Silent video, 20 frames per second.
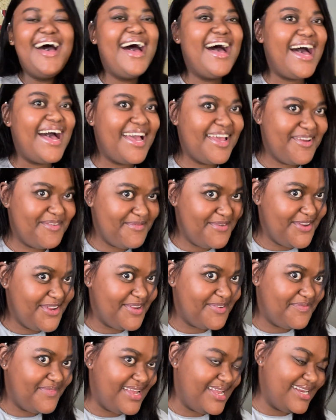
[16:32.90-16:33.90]
I am
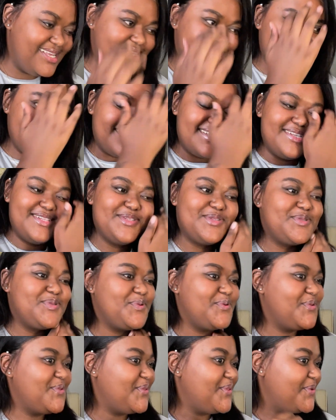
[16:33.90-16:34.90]
not bad at this
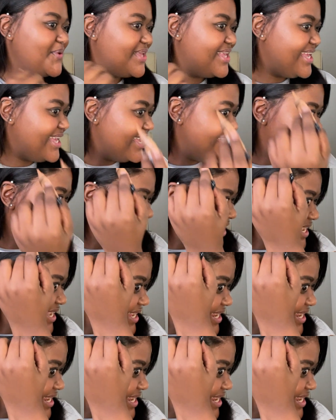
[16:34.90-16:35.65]
install, okay?